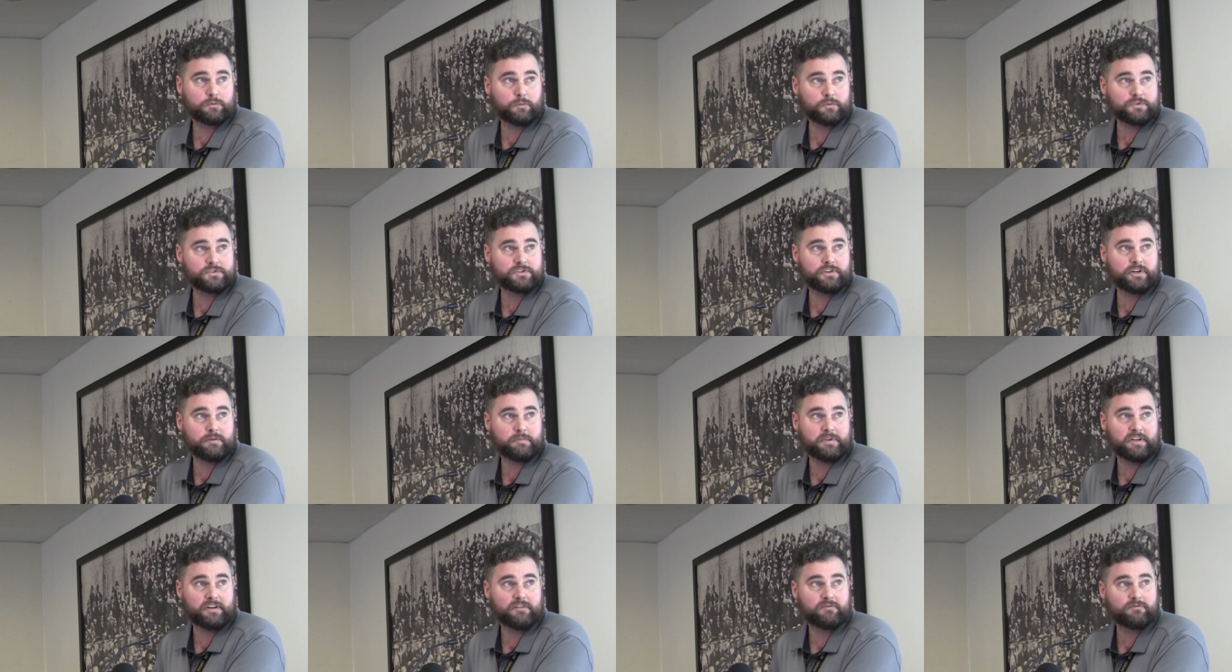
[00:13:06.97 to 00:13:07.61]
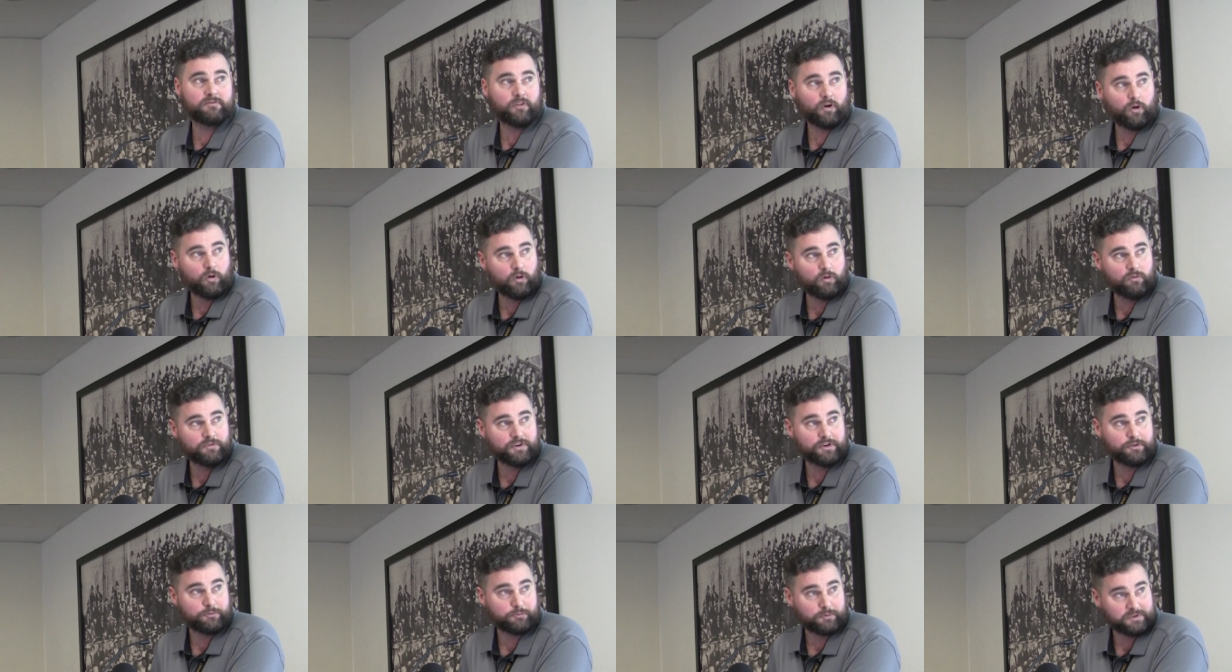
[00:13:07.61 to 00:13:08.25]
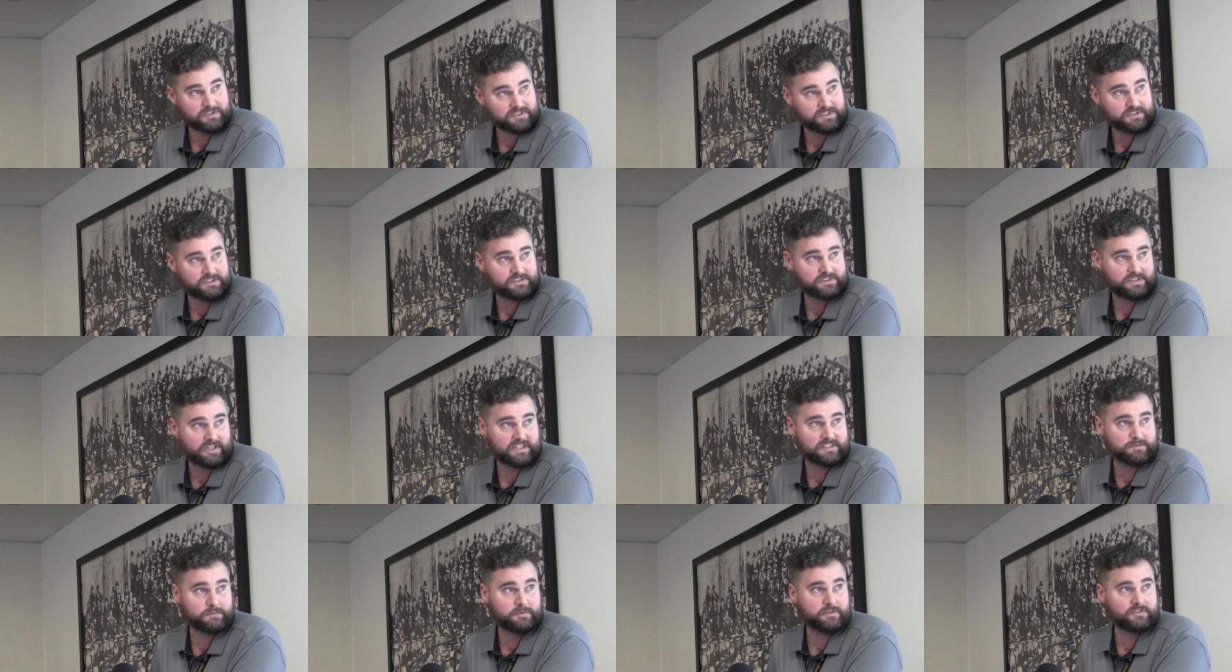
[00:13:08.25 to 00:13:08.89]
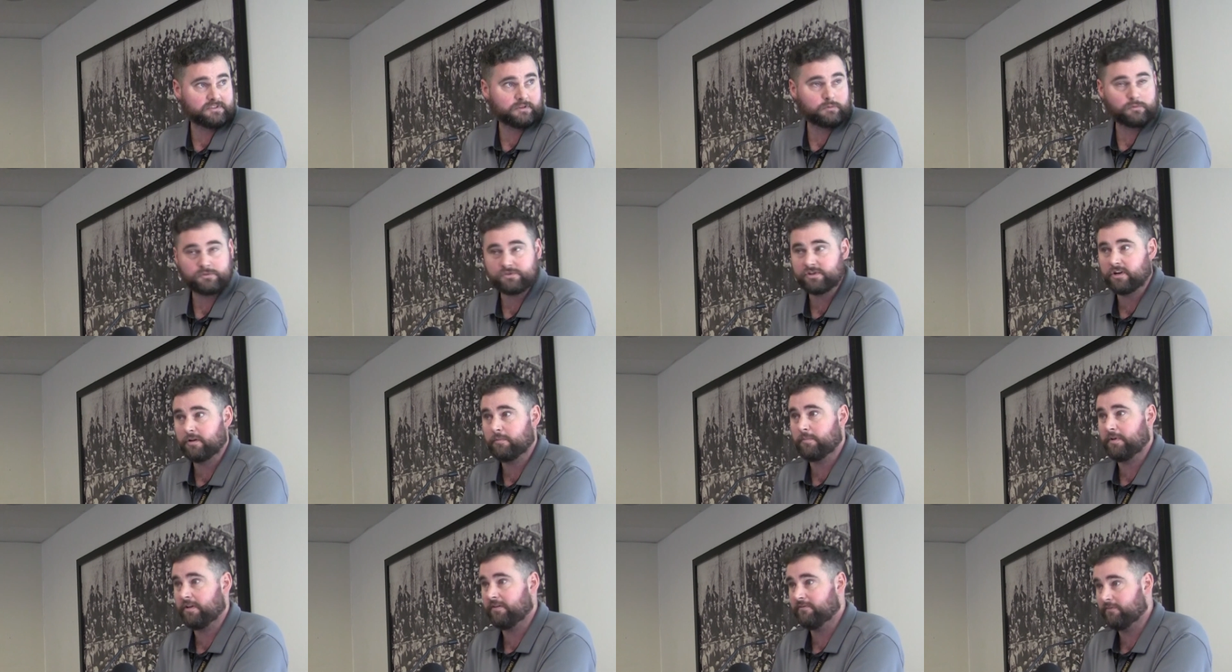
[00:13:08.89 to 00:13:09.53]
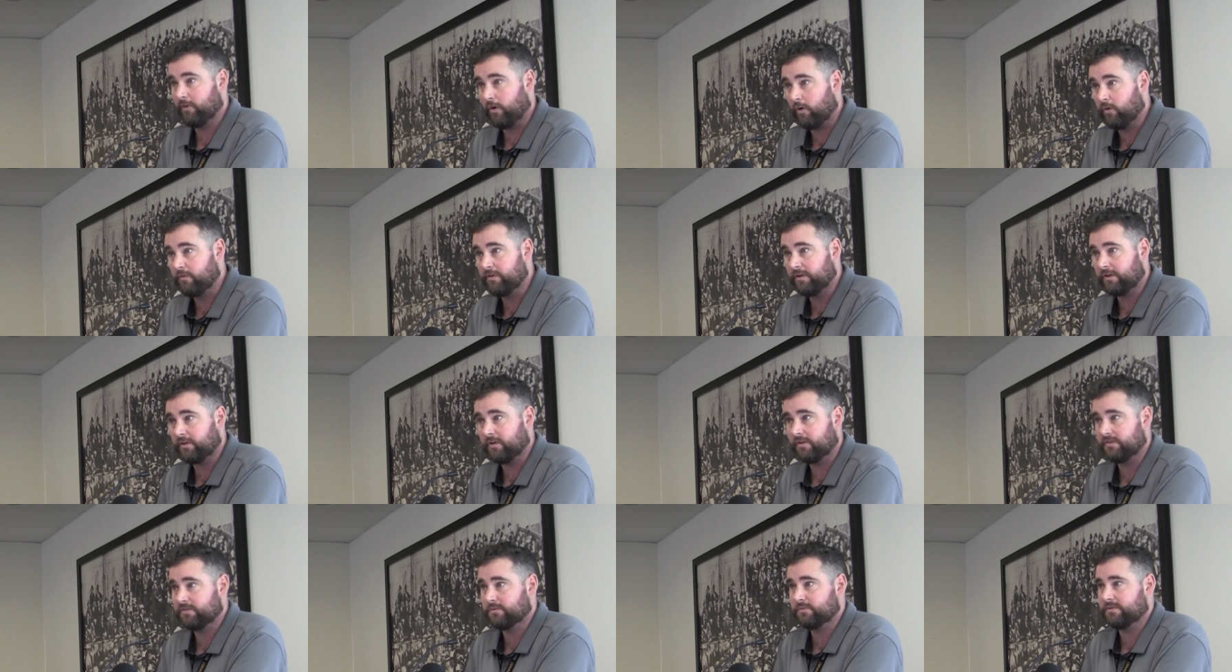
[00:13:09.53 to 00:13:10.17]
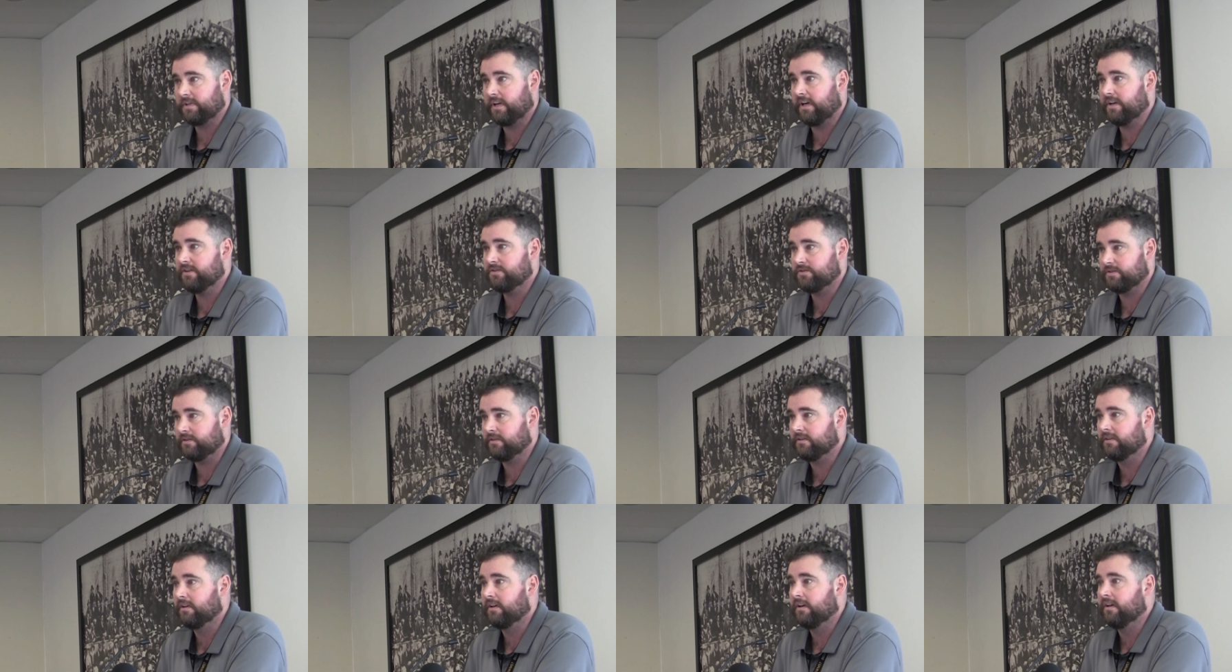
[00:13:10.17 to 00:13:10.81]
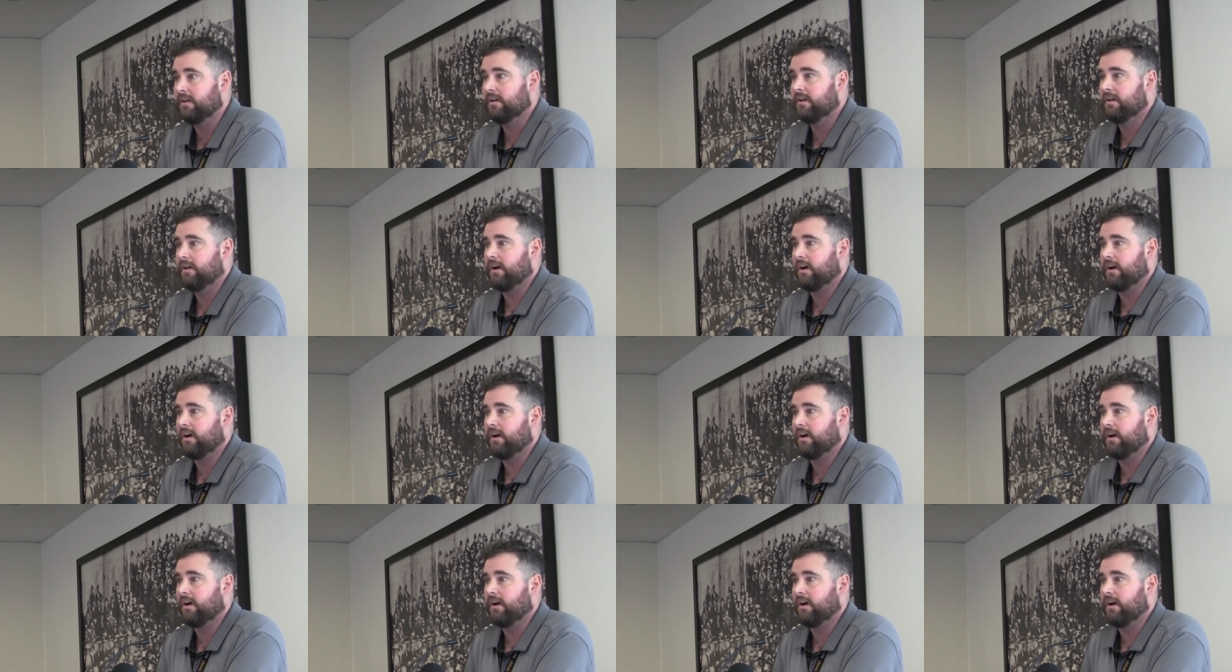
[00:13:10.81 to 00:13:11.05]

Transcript: I want you to be involved in risk assessments. I want you to be involved in consultation.